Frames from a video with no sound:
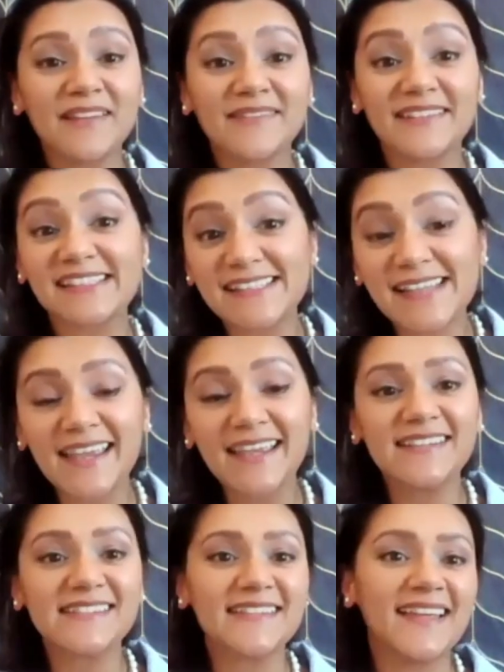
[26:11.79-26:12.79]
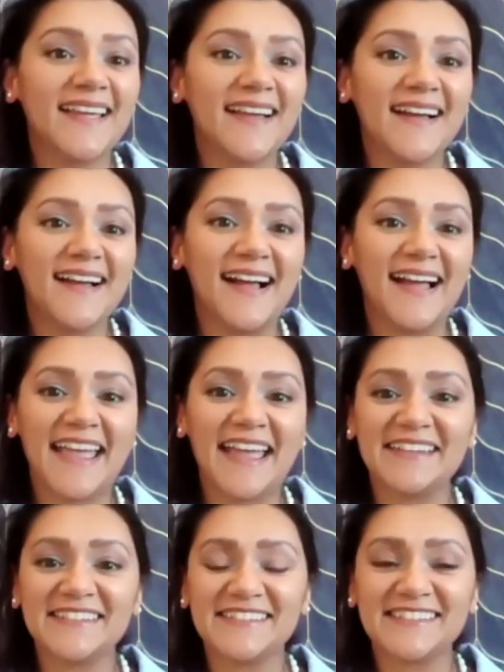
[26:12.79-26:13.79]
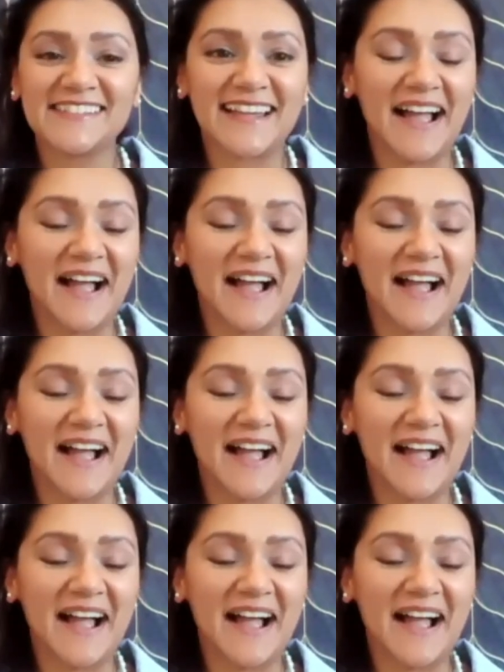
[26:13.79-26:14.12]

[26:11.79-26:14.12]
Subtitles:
the state and